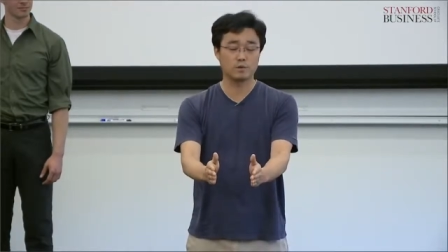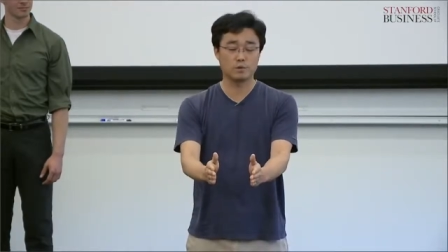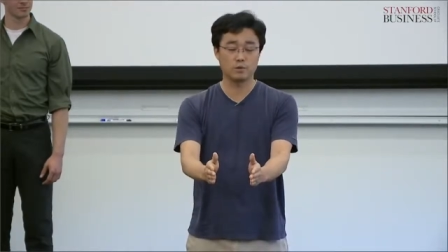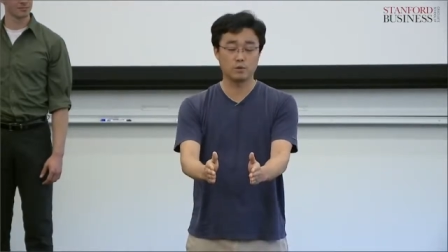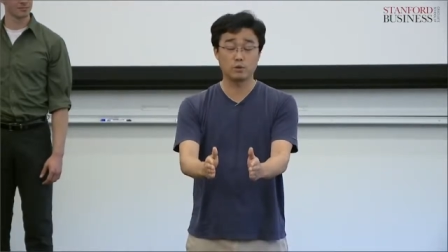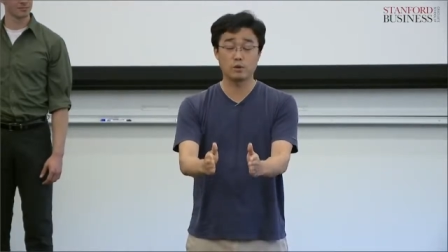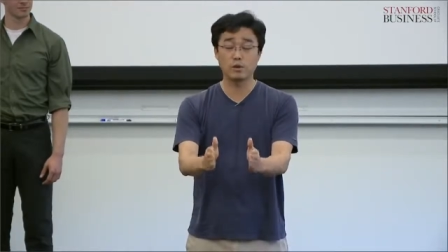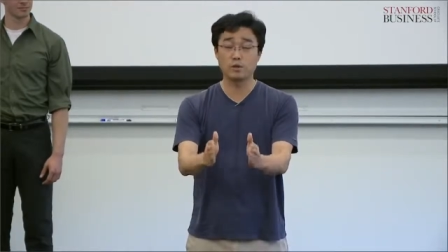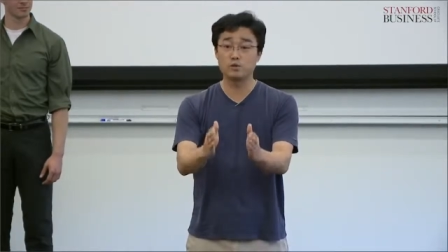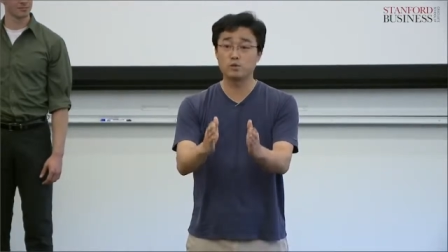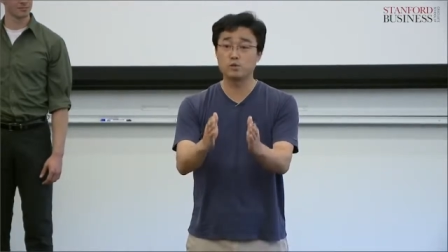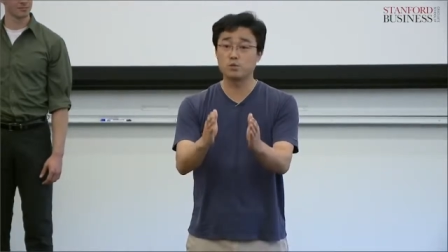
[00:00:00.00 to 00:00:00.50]

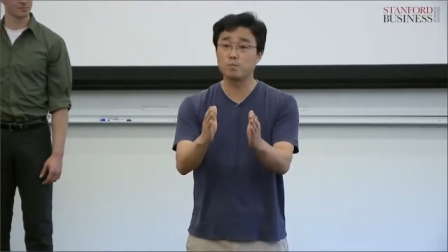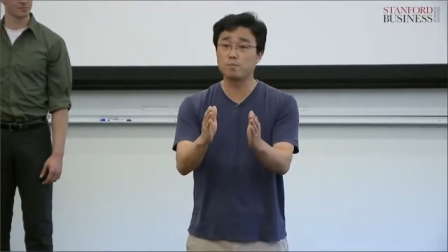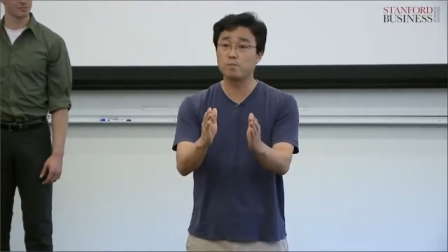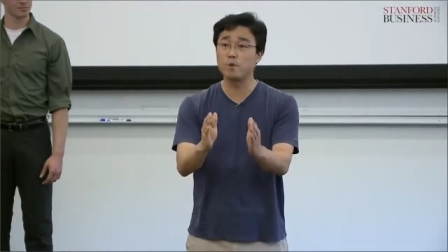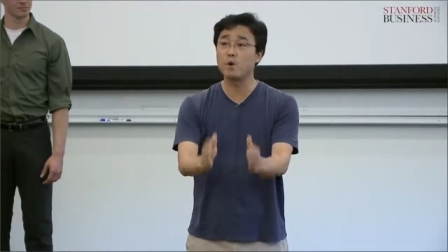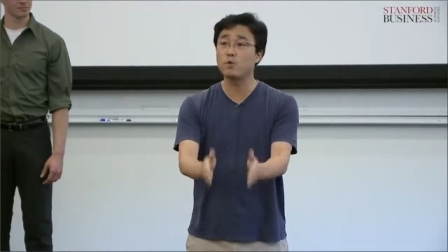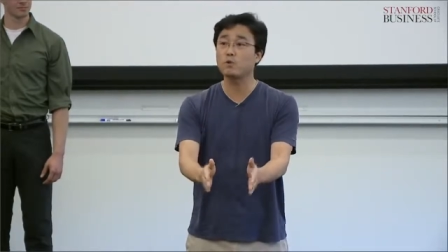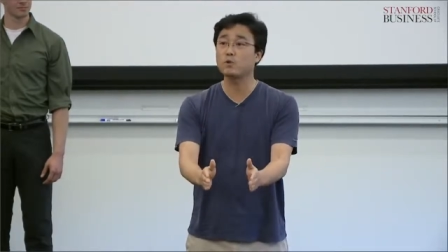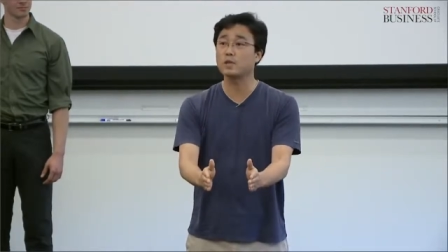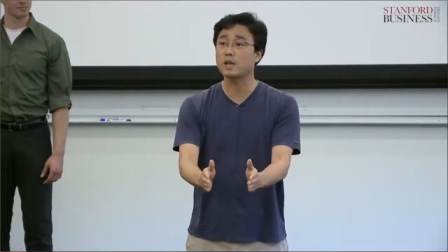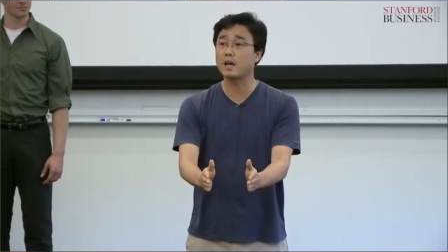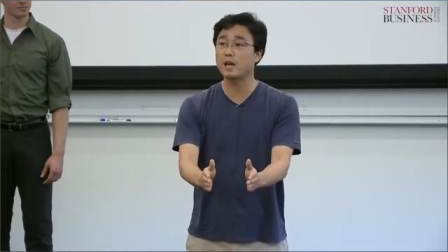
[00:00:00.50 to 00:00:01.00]
You can use
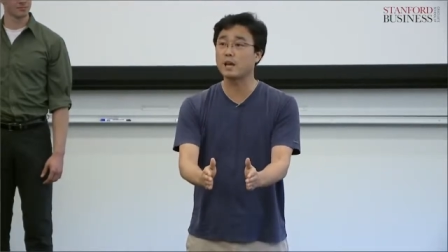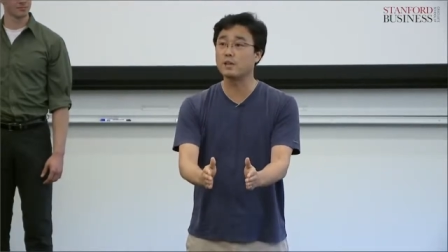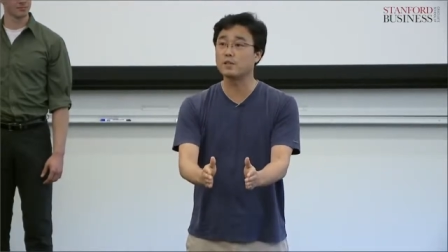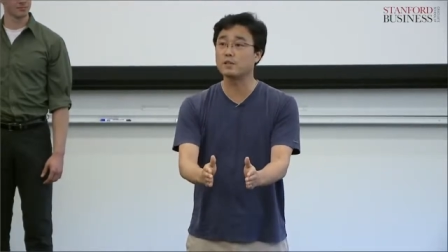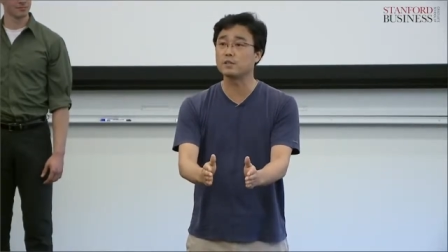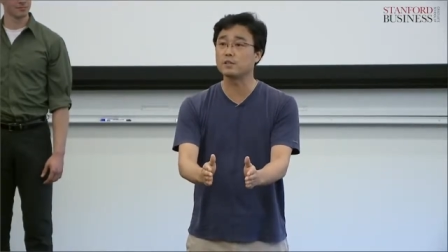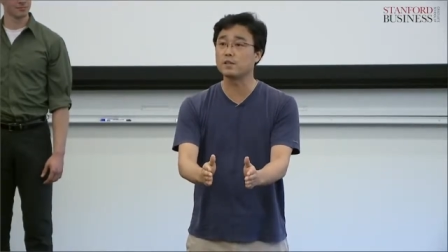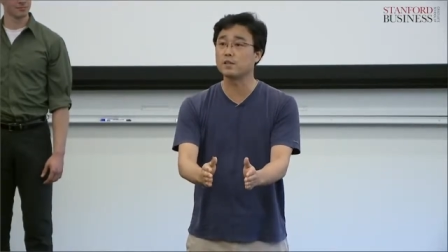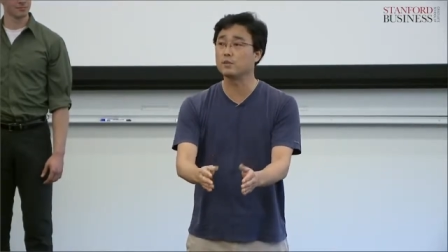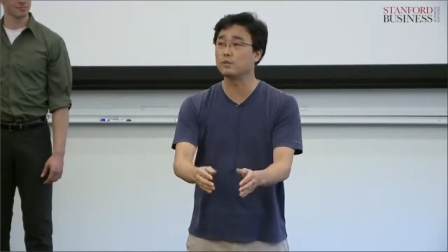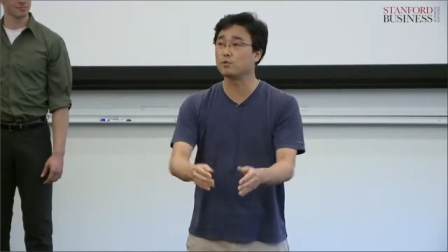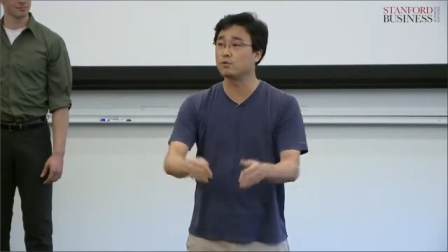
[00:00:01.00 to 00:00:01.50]
both
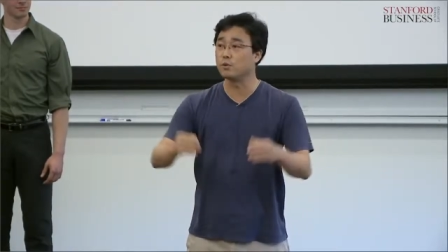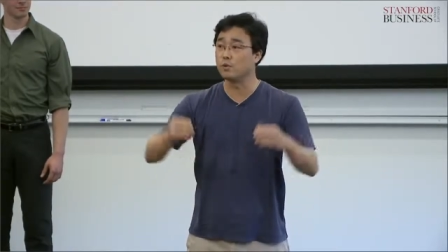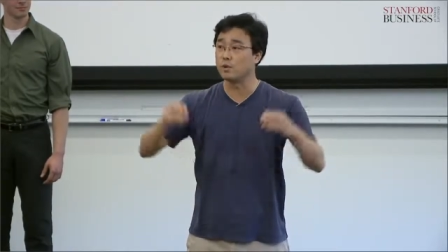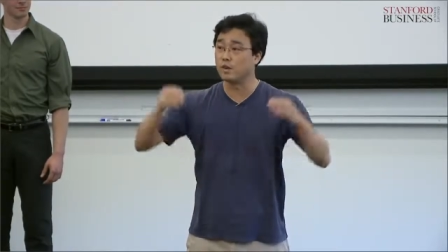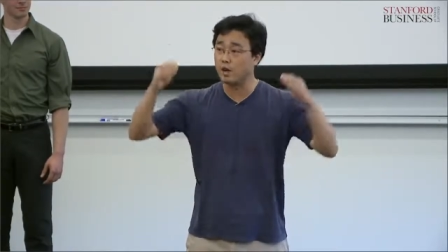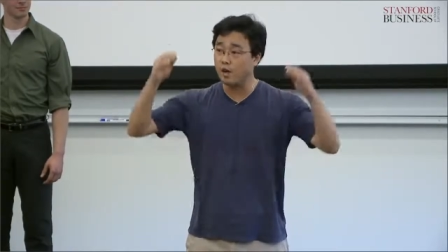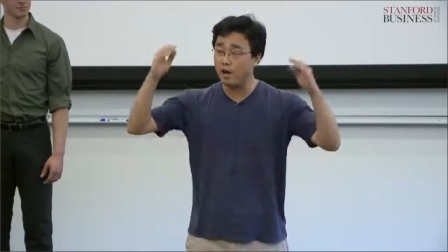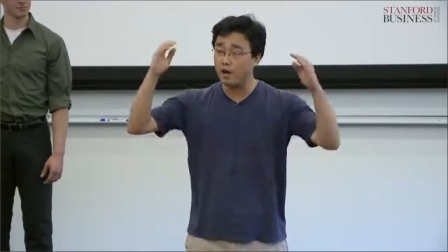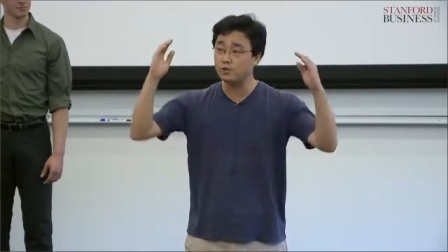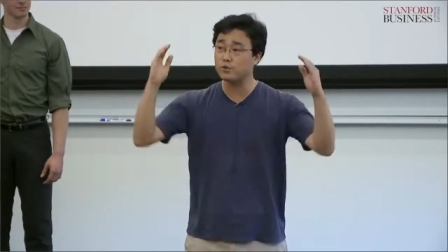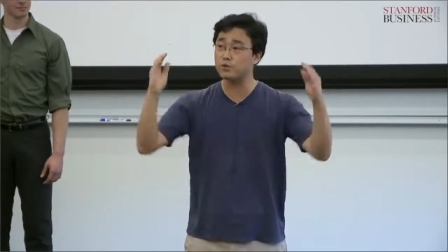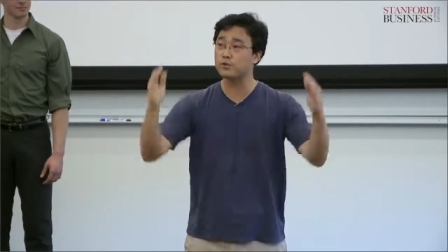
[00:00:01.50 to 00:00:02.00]
hands and do a
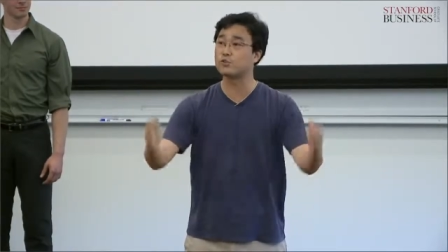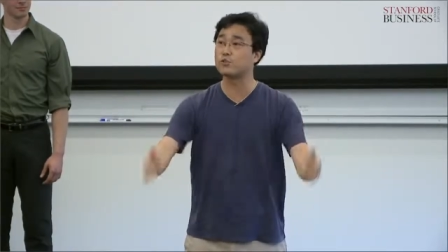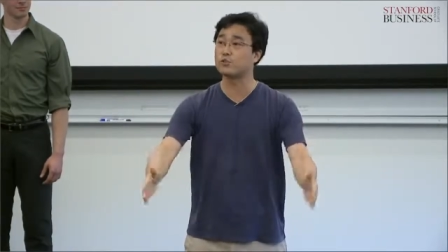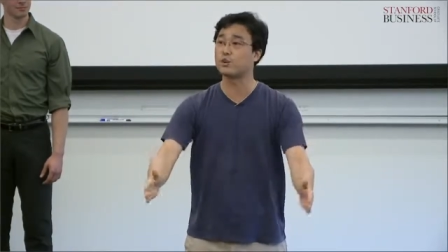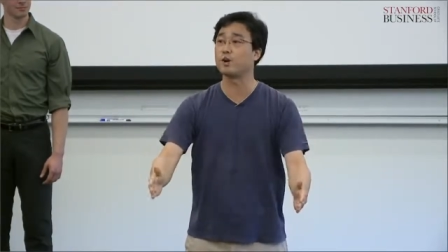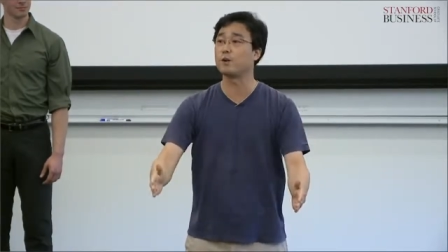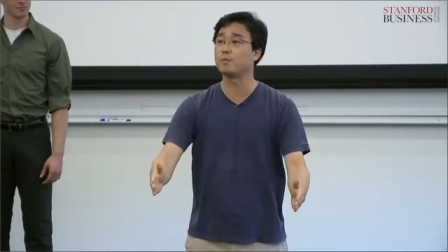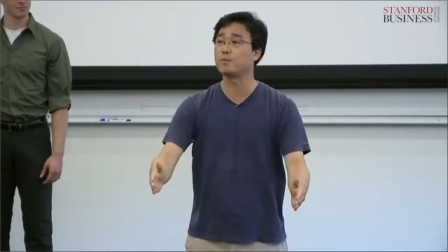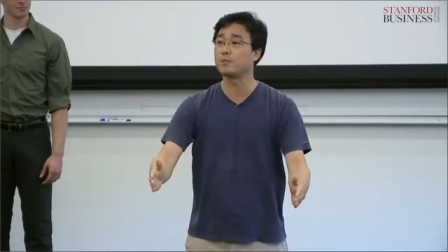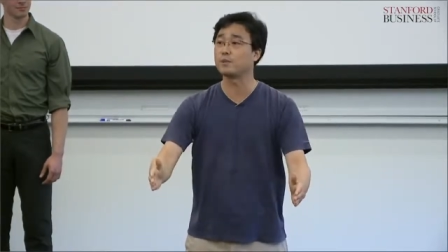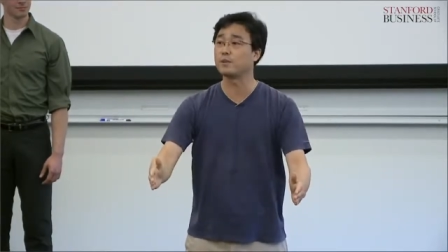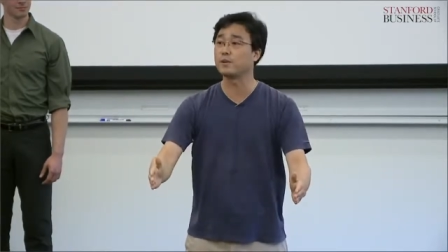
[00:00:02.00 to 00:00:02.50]
larger
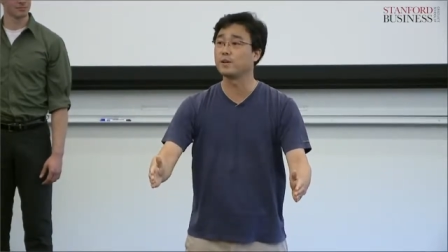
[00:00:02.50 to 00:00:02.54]
chop,